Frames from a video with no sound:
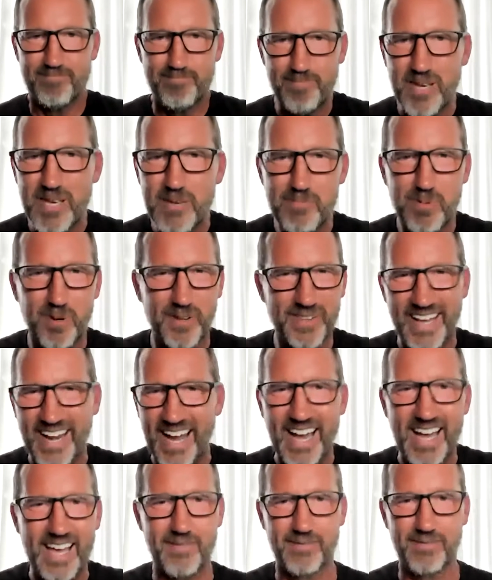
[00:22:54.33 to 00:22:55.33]
people that
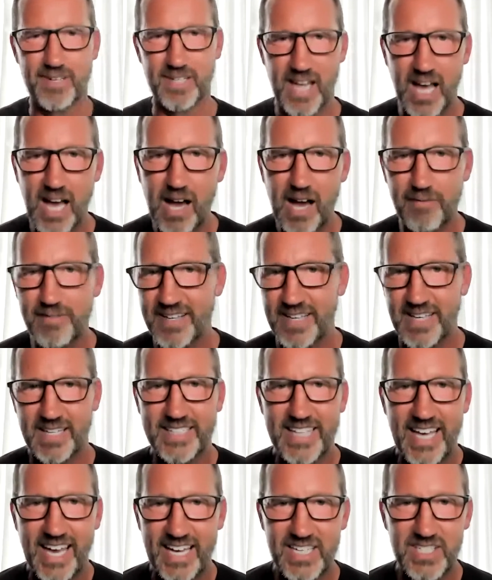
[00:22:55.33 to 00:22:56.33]
I have loved
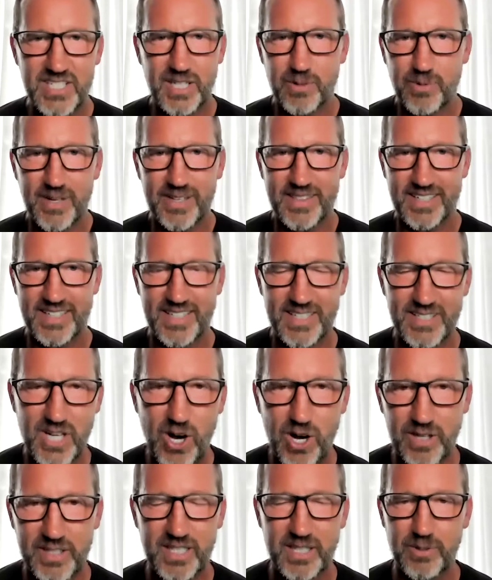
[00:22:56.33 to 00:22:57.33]
engaging with and in
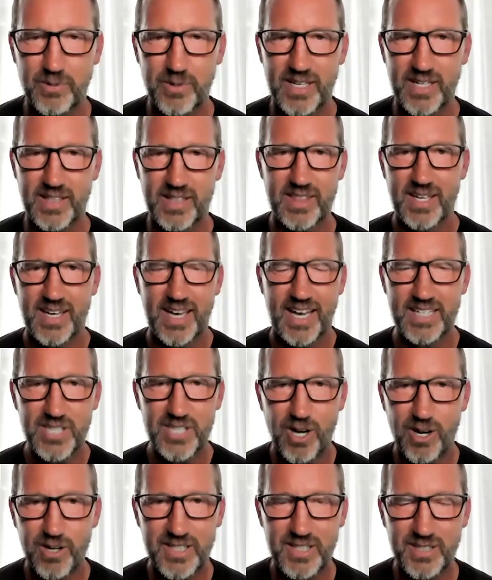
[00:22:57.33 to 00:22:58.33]
talking with and
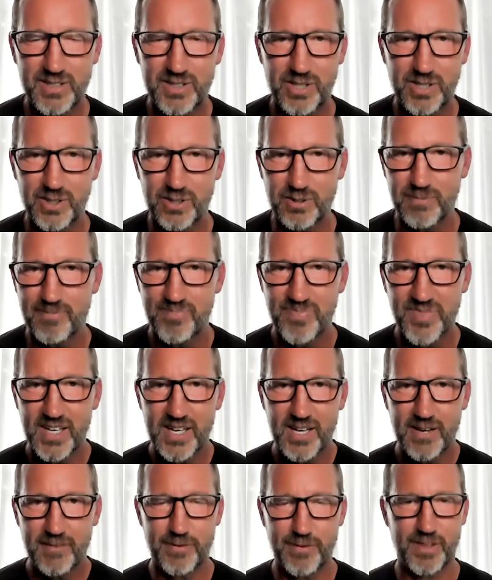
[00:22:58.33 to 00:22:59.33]
talking to
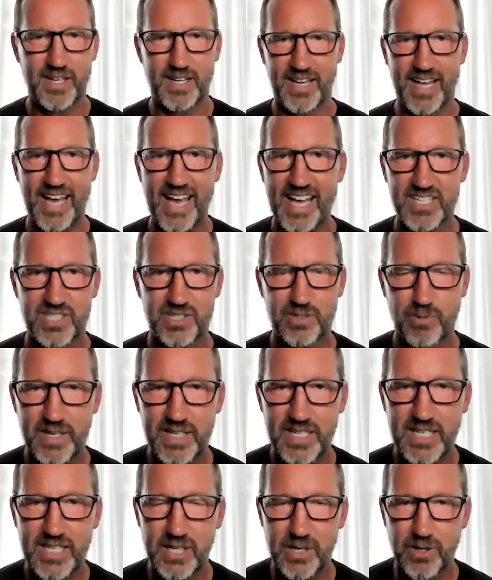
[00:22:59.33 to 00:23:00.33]
for the last three
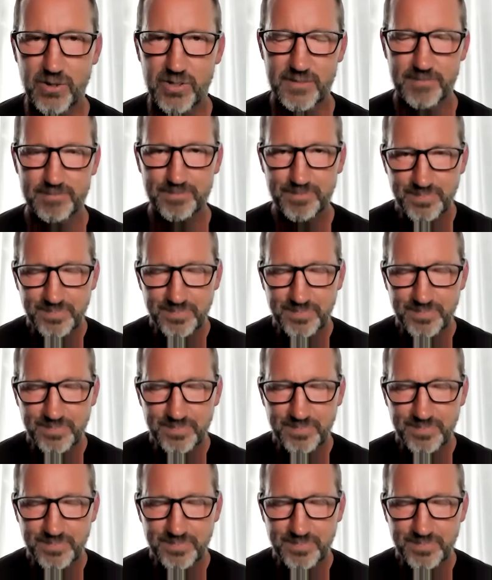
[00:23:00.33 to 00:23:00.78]
years.